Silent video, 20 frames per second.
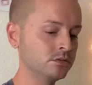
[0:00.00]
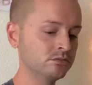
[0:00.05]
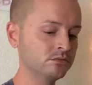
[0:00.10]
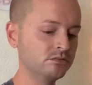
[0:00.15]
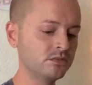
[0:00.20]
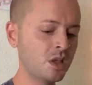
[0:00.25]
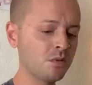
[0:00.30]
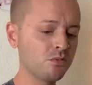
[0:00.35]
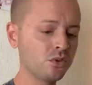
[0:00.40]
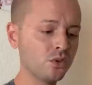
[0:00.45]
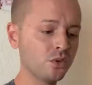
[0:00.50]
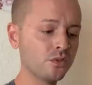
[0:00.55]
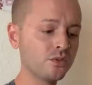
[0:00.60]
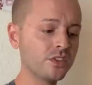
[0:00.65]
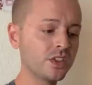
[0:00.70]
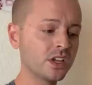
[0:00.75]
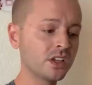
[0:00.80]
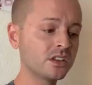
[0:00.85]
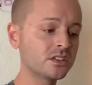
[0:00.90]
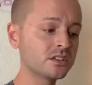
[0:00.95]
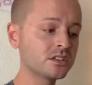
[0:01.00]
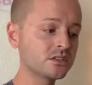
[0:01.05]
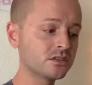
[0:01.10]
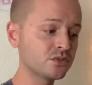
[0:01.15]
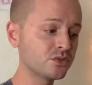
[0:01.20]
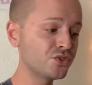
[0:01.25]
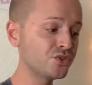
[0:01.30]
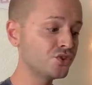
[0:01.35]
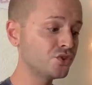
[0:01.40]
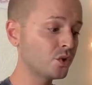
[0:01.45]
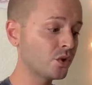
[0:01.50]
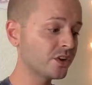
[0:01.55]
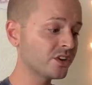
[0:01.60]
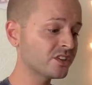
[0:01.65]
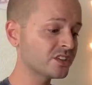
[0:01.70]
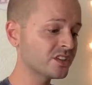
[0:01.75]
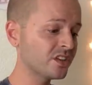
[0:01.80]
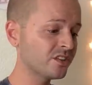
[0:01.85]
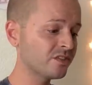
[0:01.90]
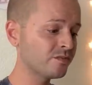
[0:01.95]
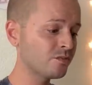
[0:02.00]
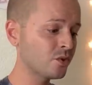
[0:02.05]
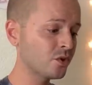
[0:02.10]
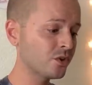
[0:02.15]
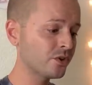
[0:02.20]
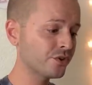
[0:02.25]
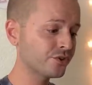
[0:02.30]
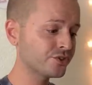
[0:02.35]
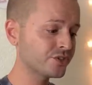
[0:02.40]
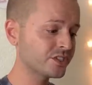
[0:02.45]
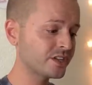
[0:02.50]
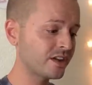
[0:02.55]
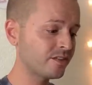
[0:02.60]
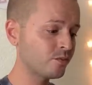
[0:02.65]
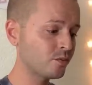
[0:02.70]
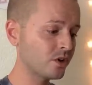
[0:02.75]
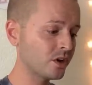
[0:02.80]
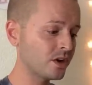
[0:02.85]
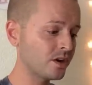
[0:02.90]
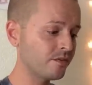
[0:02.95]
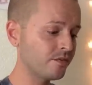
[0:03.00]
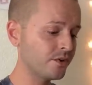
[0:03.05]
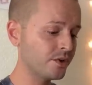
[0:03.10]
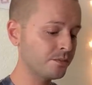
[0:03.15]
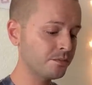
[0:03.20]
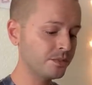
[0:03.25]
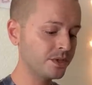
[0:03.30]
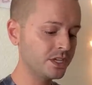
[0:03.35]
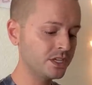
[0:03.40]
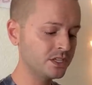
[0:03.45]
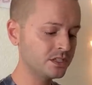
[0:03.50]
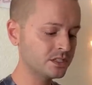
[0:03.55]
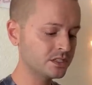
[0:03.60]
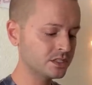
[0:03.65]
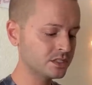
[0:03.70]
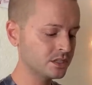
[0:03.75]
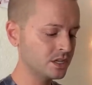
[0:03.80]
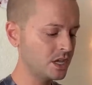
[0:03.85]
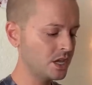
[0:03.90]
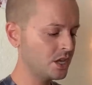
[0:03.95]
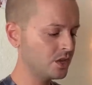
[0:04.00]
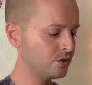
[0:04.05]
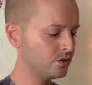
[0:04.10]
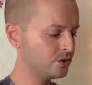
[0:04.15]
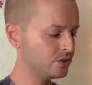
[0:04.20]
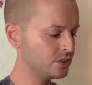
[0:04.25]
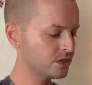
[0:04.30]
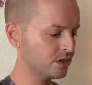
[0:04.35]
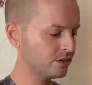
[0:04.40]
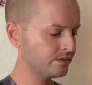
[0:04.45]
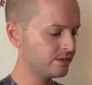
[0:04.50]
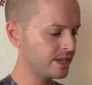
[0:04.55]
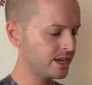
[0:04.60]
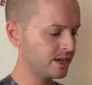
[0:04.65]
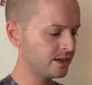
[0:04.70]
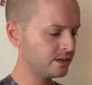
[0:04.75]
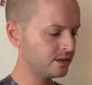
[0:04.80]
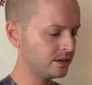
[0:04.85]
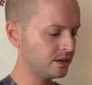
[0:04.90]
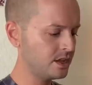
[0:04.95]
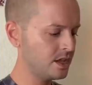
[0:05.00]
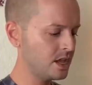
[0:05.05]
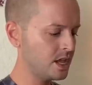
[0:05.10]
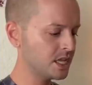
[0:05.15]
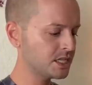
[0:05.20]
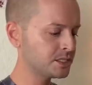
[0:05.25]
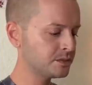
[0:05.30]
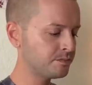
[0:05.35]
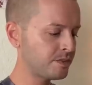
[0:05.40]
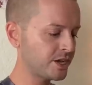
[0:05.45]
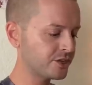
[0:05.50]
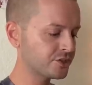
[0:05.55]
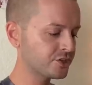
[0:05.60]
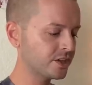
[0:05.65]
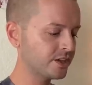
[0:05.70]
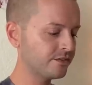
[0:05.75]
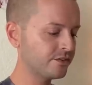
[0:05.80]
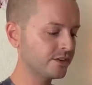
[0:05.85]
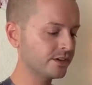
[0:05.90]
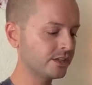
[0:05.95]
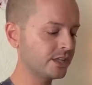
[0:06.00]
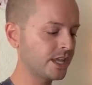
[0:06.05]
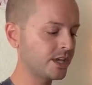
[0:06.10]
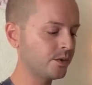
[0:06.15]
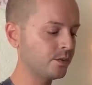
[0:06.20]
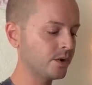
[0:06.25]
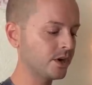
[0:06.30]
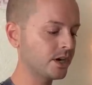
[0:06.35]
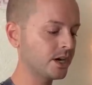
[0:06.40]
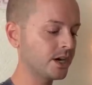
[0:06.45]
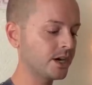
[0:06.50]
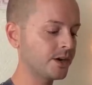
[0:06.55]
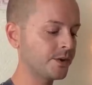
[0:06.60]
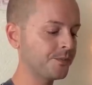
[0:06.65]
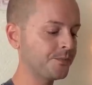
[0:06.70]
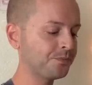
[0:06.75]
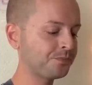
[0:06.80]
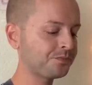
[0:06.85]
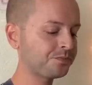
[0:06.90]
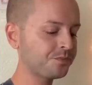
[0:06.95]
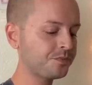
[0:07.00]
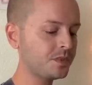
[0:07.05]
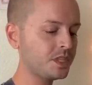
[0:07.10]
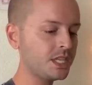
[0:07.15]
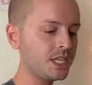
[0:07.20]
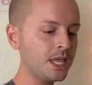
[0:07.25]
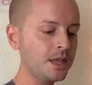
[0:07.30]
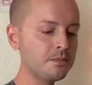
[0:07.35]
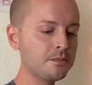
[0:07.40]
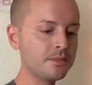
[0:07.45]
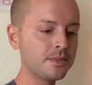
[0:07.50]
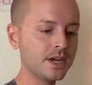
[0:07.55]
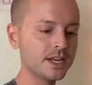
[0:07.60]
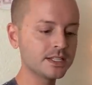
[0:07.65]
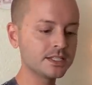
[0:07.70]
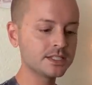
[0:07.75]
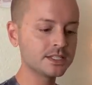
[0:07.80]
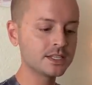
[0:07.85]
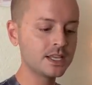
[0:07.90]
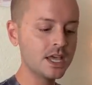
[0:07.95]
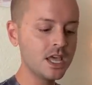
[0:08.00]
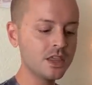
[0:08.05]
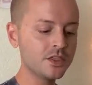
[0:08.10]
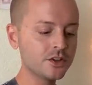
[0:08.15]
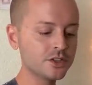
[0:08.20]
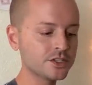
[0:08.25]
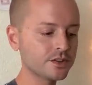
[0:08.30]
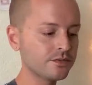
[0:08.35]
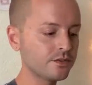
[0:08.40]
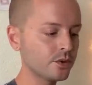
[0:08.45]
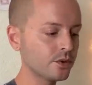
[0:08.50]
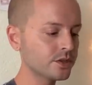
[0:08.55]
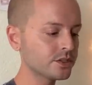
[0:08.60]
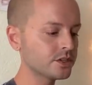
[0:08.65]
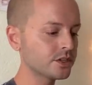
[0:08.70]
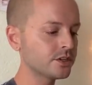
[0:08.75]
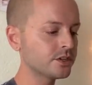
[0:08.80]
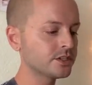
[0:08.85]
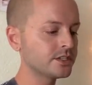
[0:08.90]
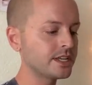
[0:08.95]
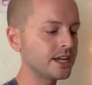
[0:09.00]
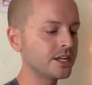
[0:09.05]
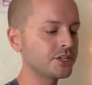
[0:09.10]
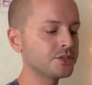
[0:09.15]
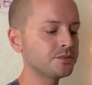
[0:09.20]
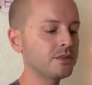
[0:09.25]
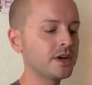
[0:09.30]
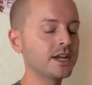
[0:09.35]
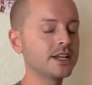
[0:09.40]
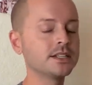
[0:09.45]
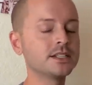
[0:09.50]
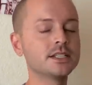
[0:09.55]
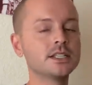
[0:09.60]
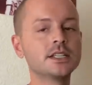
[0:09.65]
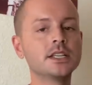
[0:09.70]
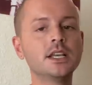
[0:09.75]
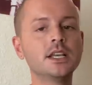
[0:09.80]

improve things, to enjoy yourself more, or just have more comfort and peace. You deserve that, especially if you're a light worker. But there's a focus on your Sag mind,